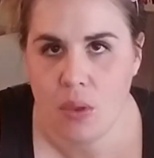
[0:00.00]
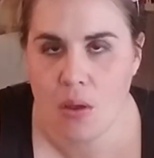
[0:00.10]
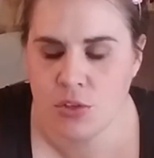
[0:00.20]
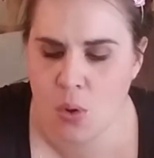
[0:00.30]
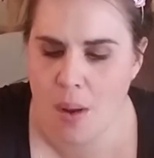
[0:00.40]

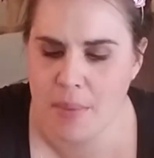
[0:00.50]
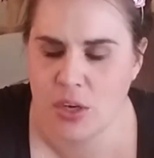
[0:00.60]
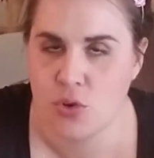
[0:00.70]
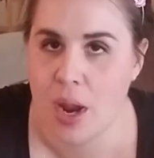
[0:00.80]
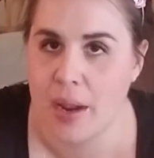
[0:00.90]
So I may
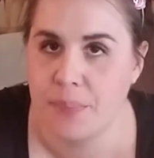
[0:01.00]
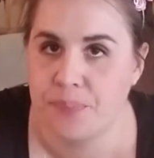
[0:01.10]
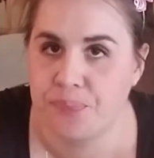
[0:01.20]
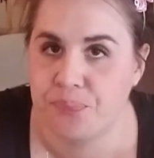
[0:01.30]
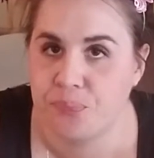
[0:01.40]
try
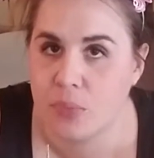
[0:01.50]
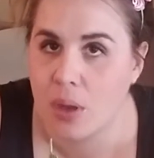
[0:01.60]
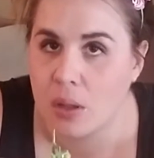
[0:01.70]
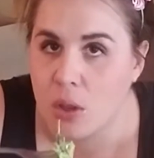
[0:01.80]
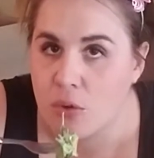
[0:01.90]

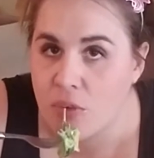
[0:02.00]
a loaf.